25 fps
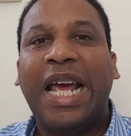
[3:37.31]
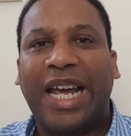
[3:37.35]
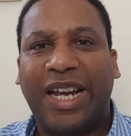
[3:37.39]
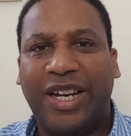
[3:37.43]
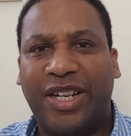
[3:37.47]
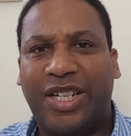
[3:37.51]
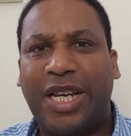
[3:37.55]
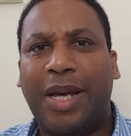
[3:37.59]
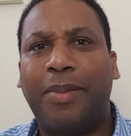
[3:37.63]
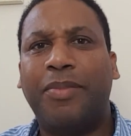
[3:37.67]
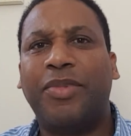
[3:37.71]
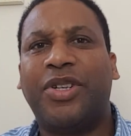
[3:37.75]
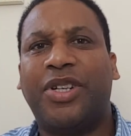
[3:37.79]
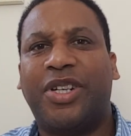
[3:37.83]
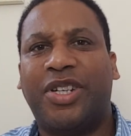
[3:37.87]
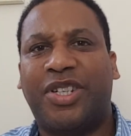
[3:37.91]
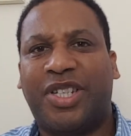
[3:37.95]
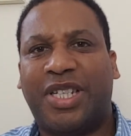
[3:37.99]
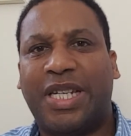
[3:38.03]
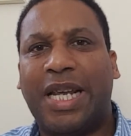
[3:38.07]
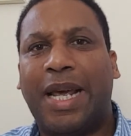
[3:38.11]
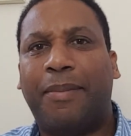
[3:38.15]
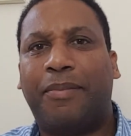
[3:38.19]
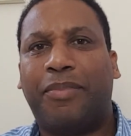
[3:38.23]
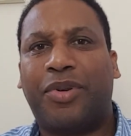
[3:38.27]
In terms of the
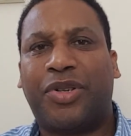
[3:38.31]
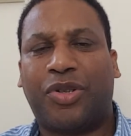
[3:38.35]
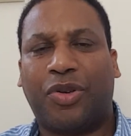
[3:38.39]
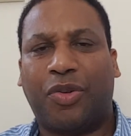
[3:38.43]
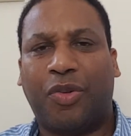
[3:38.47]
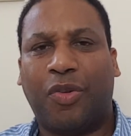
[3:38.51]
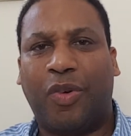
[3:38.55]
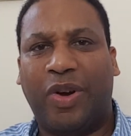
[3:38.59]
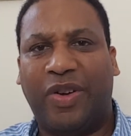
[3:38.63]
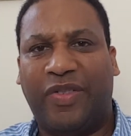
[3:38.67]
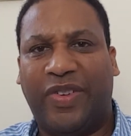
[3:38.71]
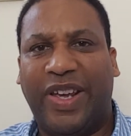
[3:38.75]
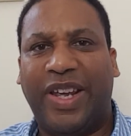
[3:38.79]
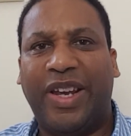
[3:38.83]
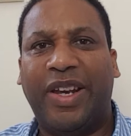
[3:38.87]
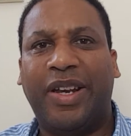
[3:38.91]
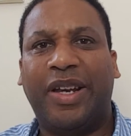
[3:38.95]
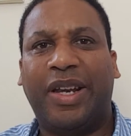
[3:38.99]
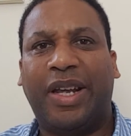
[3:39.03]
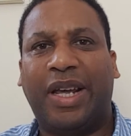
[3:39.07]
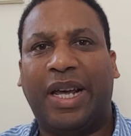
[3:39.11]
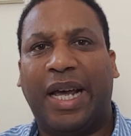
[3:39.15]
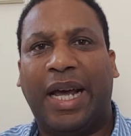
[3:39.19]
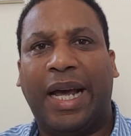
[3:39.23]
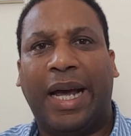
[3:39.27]
steps
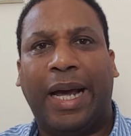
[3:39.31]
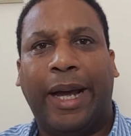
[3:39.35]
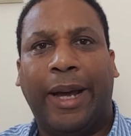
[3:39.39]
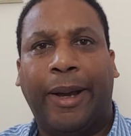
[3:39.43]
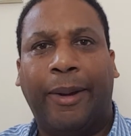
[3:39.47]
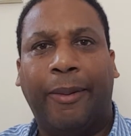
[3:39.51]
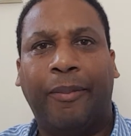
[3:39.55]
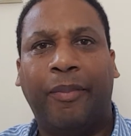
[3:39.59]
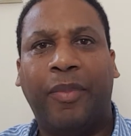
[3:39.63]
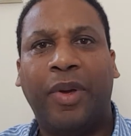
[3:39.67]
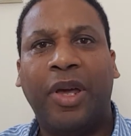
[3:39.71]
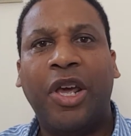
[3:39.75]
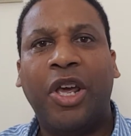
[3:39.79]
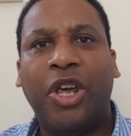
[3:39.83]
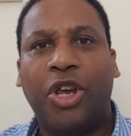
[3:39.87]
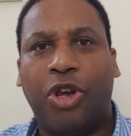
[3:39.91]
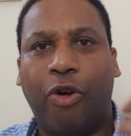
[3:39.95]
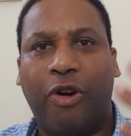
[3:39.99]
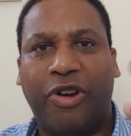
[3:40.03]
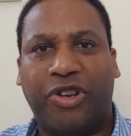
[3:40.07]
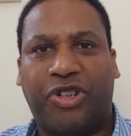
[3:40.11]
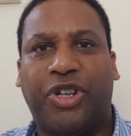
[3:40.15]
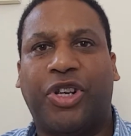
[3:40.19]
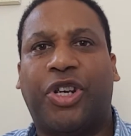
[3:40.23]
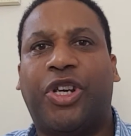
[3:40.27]
within
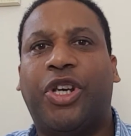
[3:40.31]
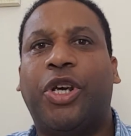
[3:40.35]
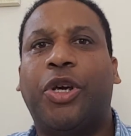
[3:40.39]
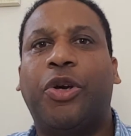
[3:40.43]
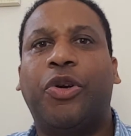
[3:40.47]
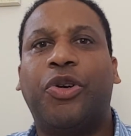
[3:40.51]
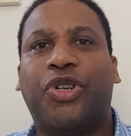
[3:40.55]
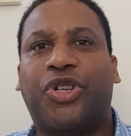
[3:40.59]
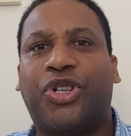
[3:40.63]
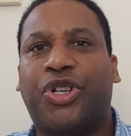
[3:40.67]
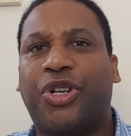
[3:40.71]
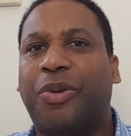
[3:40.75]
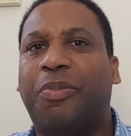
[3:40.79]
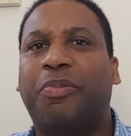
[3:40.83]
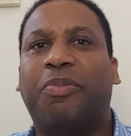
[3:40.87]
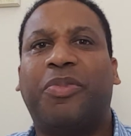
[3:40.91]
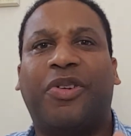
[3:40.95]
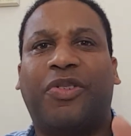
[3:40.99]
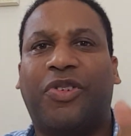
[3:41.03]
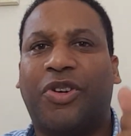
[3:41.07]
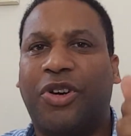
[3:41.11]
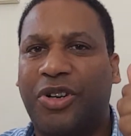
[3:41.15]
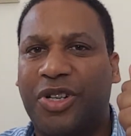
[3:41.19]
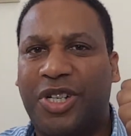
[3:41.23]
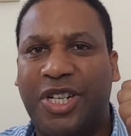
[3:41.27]
your execution,
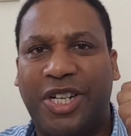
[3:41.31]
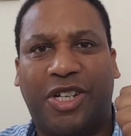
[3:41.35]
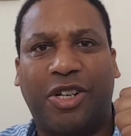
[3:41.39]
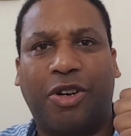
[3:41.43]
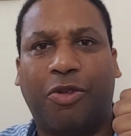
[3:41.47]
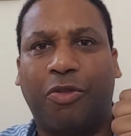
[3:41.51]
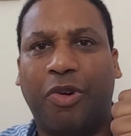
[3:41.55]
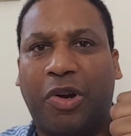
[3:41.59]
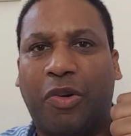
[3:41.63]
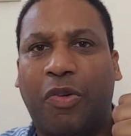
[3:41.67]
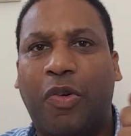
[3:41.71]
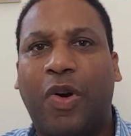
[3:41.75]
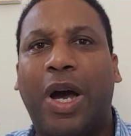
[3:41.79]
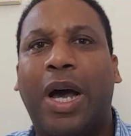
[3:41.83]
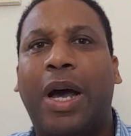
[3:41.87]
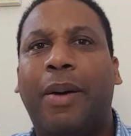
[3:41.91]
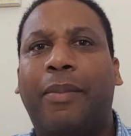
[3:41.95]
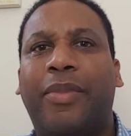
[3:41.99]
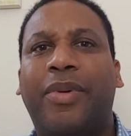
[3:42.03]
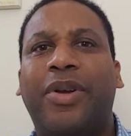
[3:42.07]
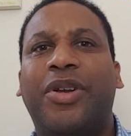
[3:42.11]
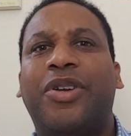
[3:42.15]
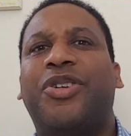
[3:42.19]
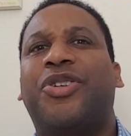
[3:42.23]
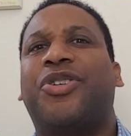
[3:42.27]
you've got detailed
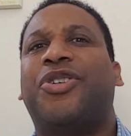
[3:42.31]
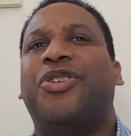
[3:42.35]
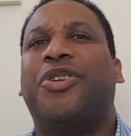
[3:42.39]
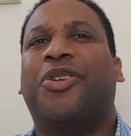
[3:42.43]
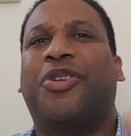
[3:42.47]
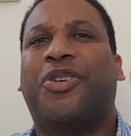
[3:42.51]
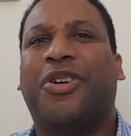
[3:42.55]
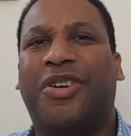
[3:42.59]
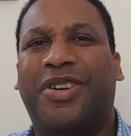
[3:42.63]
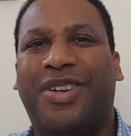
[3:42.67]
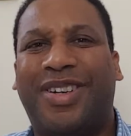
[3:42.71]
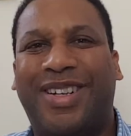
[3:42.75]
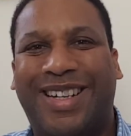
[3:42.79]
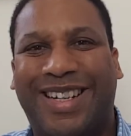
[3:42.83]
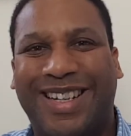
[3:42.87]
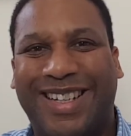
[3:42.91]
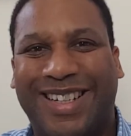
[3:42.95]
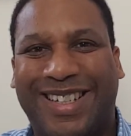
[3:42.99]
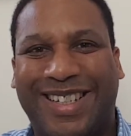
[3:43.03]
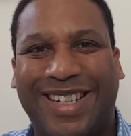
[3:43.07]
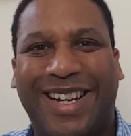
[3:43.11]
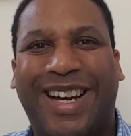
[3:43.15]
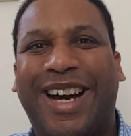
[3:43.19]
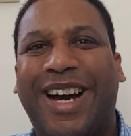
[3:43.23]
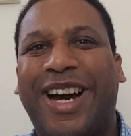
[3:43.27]
requirements, you've got
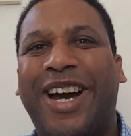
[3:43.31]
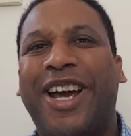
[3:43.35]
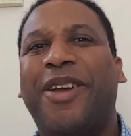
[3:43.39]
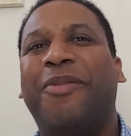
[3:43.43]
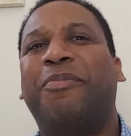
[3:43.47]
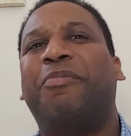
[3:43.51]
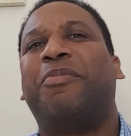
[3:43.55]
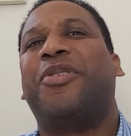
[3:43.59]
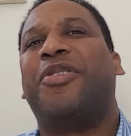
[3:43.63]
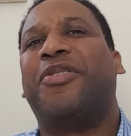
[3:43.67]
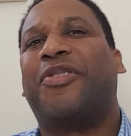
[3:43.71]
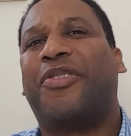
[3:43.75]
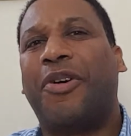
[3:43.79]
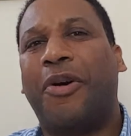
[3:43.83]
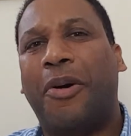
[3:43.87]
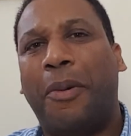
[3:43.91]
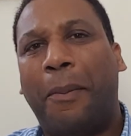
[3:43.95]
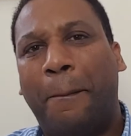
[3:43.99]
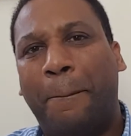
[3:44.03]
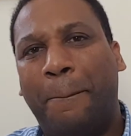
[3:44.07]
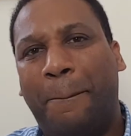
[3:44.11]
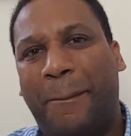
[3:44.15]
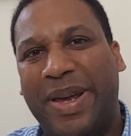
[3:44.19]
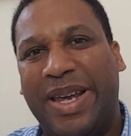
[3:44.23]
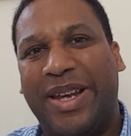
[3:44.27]
design, you've got
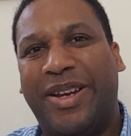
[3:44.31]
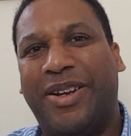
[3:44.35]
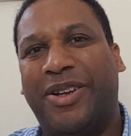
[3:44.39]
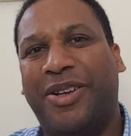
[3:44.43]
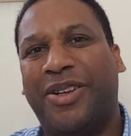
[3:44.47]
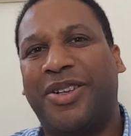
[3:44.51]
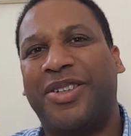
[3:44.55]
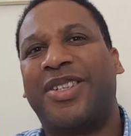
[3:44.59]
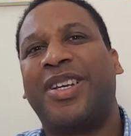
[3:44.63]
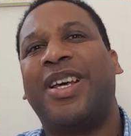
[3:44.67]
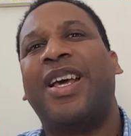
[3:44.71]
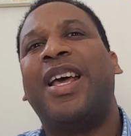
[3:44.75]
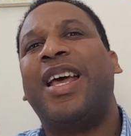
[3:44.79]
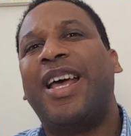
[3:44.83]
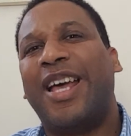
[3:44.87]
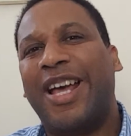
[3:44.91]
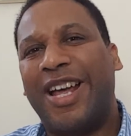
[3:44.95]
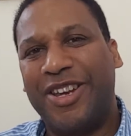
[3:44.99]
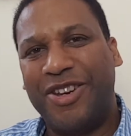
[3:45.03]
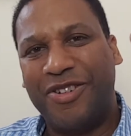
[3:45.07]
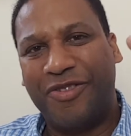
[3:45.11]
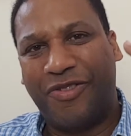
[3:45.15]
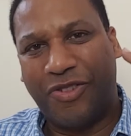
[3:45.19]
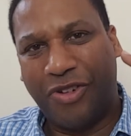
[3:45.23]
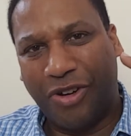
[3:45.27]
build,
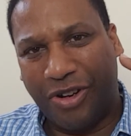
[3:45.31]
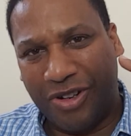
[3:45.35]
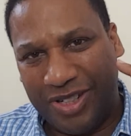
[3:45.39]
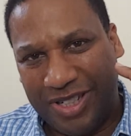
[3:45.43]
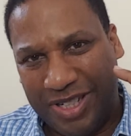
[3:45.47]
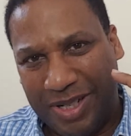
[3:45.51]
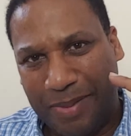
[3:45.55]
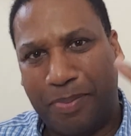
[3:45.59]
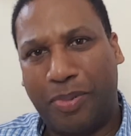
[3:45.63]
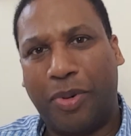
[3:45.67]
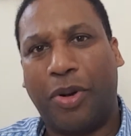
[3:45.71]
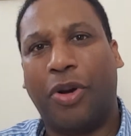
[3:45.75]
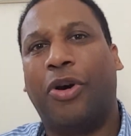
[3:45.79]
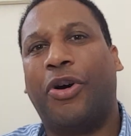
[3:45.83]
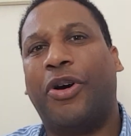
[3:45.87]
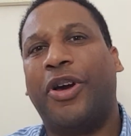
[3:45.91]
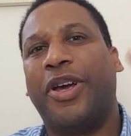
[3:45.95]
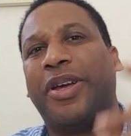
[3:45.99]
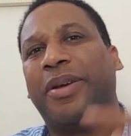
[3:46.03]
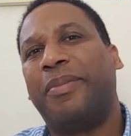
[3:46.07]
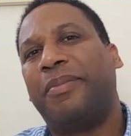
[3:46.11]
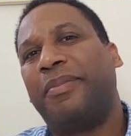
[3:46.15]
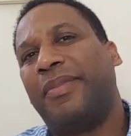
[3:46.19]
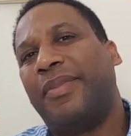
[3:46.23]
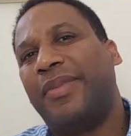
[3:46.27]
and you've got
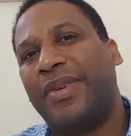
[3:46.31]
deploy.